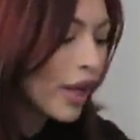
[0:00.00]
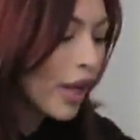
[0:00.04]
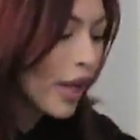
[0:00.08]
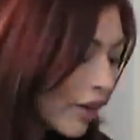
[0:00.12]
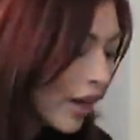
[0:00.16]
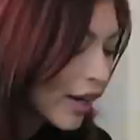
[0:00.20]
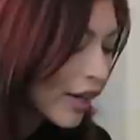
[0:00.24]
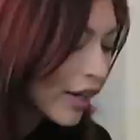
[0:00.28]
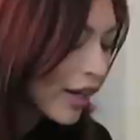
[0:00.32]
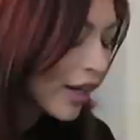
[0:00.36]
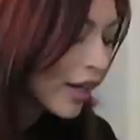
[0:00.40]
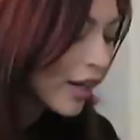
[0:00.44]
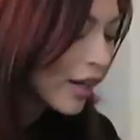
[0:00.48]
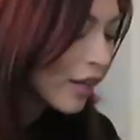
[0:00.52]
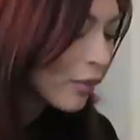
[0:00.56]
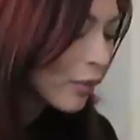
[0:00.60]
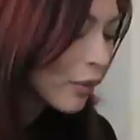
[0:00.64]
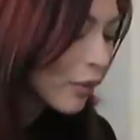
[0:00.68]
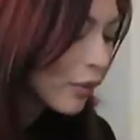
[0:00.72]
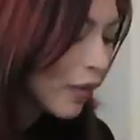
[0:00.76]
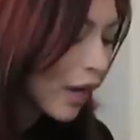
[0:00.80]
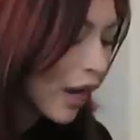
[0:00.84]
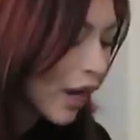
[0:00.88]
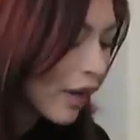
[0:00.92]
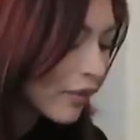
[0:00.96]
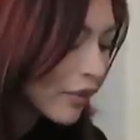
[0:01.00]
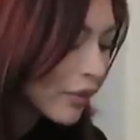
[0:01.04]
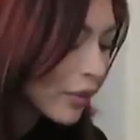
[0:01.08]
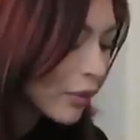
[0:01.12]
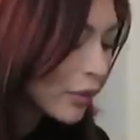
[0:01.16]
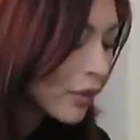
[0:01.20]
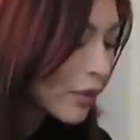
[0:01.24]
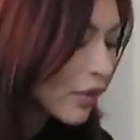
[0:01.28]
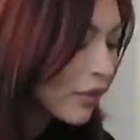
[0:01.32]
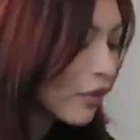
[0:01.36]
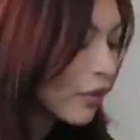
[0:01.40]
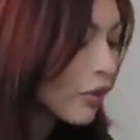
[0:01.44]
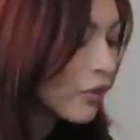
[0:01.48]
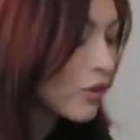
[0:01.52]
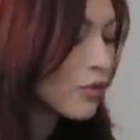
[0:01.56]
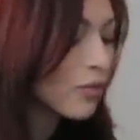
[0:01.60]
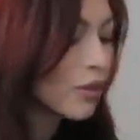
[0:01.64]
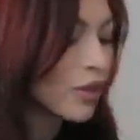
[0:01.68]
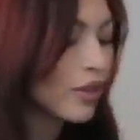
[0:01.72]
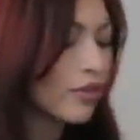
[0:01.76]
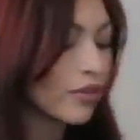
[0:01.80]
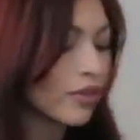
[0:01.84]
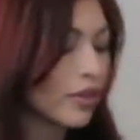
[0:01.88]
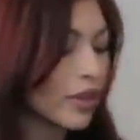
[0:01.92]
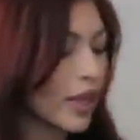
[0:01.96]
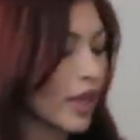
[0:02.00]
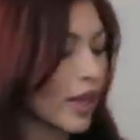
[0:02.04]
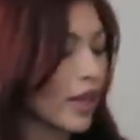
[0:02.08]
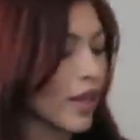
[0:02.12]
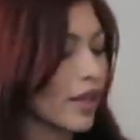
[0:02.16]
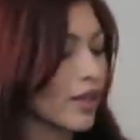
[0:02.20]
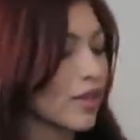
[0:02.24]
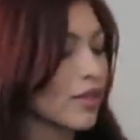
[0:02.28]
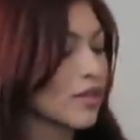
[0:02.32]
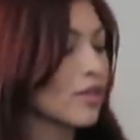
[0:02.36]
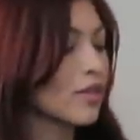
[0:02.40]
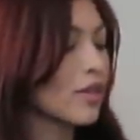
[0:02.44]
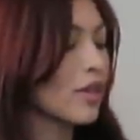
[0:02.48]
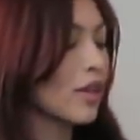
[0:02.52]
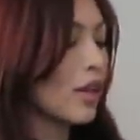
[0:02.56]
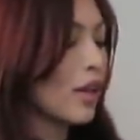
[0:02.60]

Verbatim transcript: Friday, we were having one of those rough days.